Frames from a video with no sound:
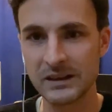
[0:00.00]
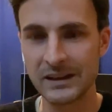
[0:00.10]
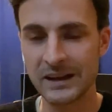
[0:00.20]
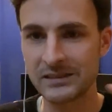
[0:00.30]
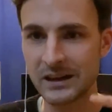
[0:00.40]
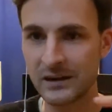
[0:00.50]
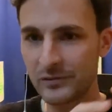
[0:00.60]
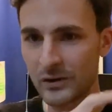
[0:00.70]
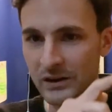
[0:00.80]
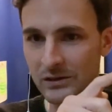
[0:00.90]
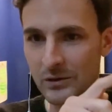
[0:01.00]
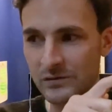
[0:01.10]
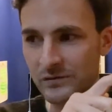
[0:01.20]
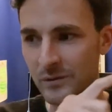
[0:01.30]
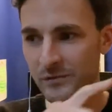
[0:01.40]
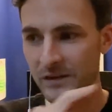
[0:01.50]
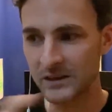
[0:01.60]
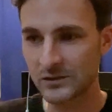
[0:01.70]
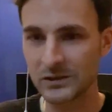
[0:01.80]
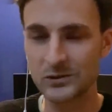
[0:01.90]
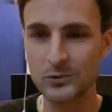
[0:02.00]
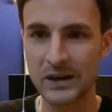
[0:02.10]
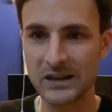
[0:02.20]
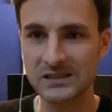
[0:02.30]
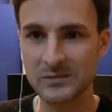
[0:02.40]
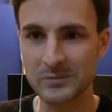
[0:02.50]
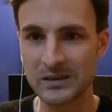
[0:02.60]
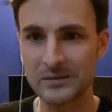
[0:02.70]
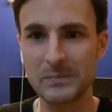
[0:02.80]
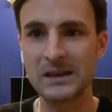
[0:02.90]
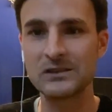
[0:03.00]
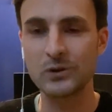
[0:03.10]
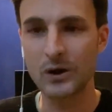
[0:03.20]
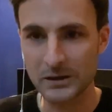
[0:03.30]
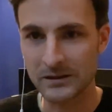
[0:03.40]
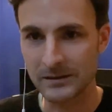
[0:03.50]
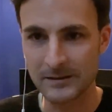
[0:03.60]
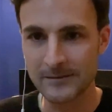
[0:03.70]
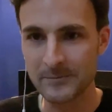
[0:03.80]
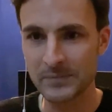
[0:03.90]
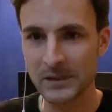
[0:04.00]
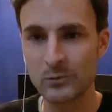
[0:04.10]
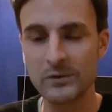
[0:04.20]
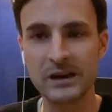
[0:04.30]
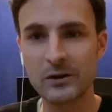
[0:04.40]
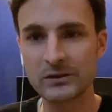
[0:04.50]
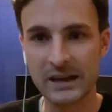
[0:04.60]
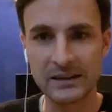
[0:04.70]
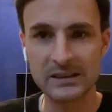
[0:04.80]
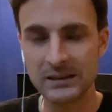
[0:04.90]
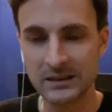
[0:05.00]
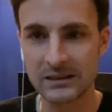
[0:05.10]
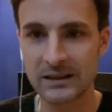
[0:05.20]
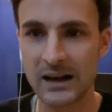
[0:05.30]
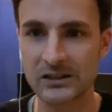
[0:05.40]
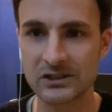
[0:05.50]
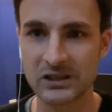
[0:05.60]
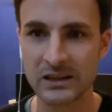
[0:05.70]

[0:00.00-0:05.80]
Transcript: And therefore it goes from factory to customer made to order without any large